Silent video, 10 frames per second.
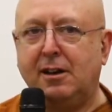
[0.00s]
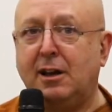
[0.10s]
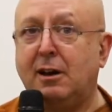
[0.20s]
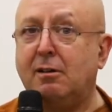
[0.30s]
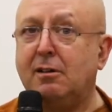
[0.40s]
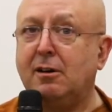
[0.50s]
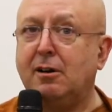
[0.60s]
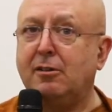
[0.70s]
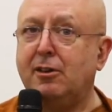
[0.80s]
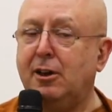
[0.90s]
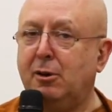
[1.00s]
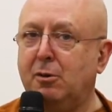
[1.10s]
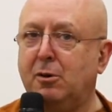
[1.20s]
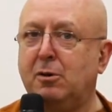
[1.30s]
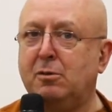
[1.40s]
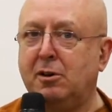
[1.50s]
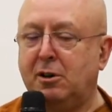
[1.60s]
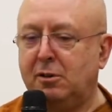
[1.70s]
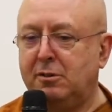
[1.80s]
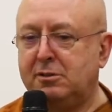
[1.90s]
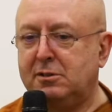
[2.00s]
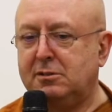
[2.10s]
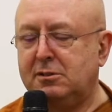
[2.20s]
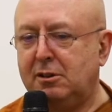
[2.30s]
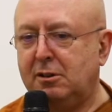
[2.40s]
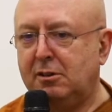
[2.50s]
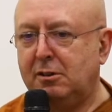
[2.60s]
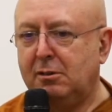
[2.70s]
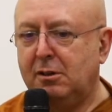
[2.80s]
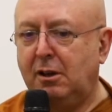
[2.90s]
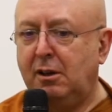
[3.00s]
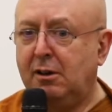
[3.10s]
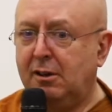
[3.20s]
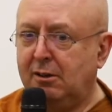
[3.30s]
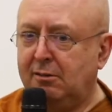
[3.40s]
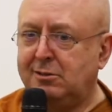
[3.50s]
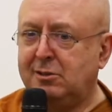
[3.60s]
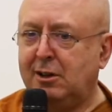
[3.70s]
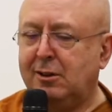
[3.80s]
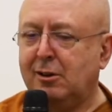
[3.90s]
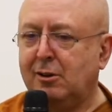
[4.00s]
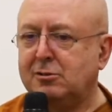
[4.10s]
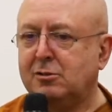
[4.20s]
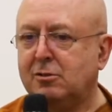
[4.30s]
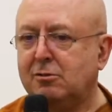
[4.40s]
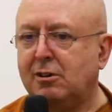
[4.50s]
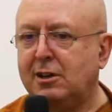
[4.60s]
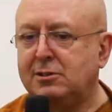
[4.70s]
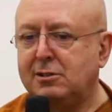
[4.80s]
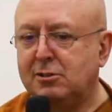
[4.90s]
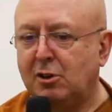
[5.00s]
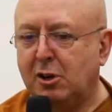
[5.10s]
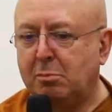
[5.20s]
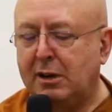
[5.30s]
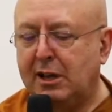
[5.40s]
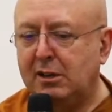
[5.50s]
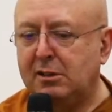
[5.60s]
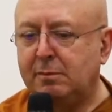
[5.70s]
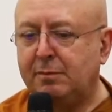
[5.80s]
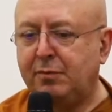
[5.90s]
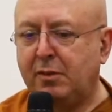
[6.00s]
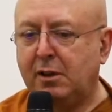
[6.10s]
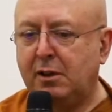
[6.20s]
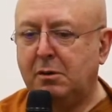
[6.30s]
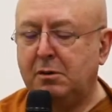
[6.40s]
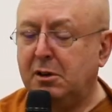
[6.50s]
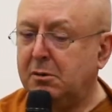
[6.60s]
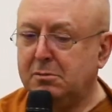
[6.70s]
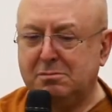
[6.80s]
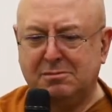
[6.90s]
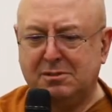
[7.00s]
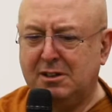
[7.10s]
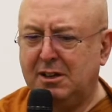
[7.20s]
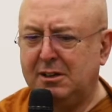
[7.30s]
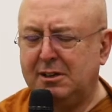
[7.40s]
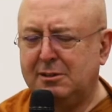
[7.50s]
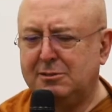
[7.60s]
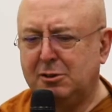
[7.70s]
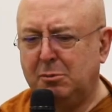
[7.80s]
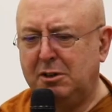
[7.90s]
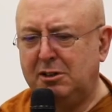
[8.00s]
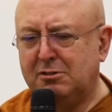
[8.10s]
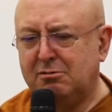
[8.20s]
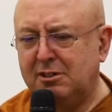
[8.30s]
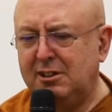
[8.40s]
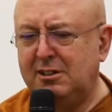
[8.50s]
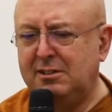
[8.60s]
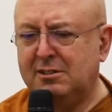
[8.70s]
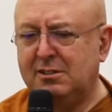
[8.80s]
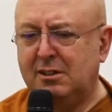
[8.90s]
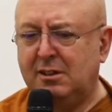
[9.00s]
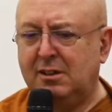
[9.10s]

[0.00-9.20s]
Now, I think you all know that there is an ecological crisis on our planet, and cutting down so many trees.